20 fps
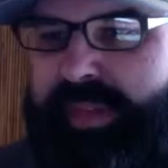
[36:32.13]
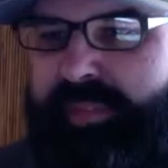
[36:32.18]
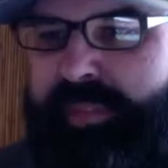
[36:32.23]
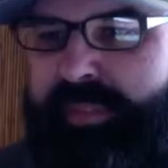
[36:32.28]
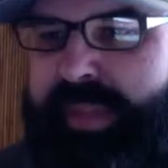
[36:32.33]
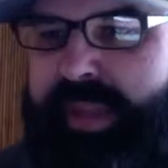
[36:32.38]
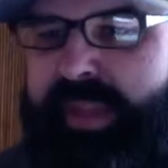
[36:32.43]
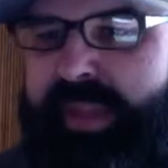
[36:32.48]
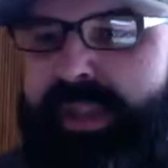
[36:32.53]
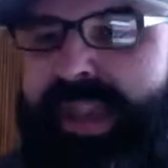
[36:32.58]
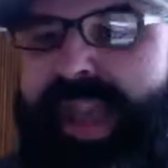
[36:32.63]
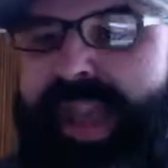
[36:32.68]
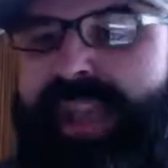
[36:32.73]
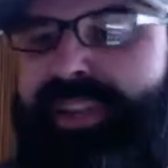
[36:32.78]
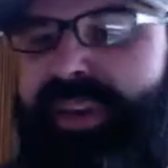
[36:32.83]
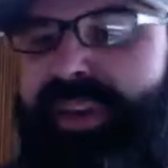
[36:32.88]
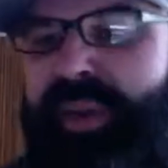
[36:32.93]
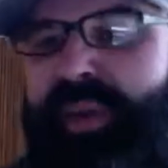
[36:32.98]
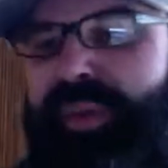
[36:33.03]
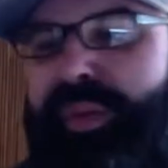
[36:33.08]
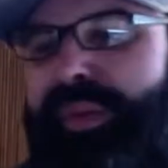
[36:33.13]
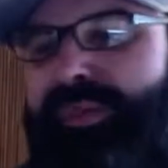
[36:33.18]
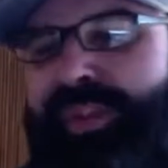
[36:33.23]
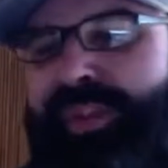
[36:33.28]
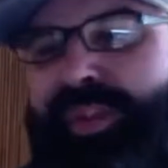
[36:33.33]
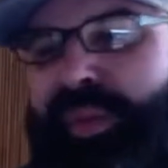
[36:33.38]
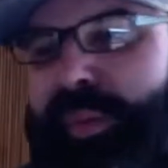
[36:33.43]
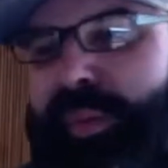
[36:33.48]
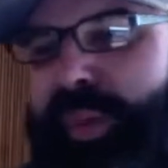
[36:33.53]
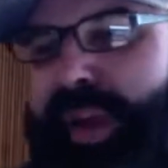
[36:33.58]
But yeah, if
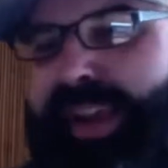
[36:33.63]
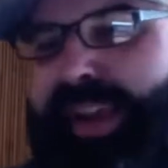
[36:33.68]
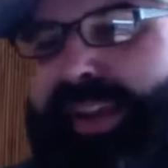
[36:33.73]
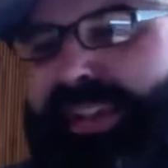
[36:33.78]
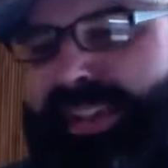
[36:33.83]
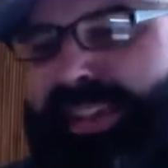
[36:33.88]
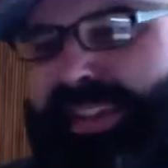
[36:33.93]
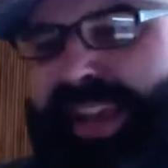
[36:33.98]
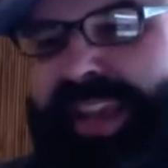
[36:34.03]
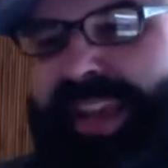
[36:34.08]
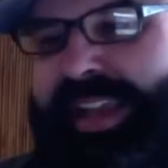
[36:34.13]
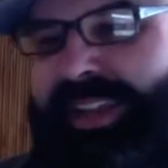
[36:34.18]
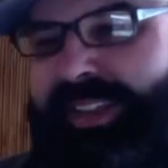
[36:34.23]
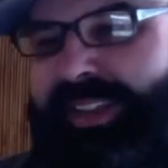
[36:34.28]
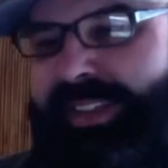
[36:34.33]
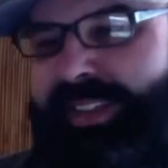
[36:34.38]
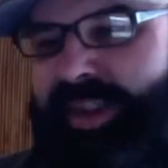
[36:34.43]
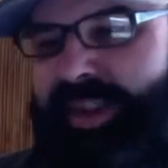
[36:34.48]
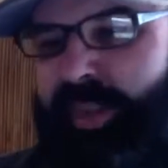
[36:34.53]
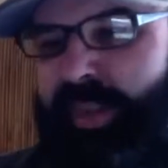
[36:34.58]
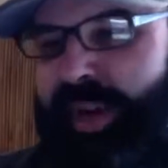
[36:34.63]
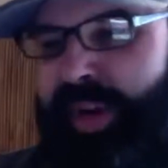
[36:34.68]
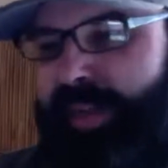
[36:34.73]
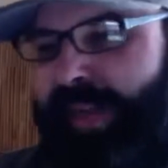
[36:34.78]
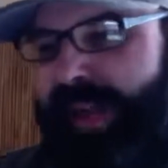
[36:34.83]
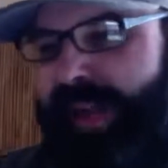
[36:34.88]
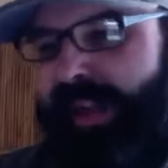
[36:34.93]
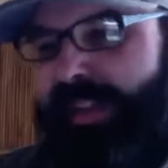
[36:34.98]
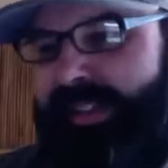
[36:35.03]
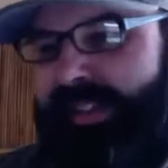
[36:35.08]
you don't want to stay, don't worry
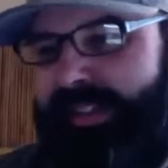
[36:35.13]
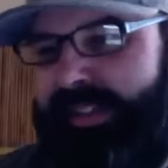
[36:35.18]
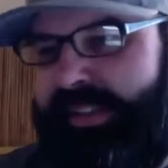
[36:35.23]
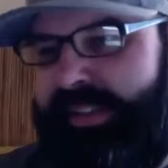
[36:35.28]
about it.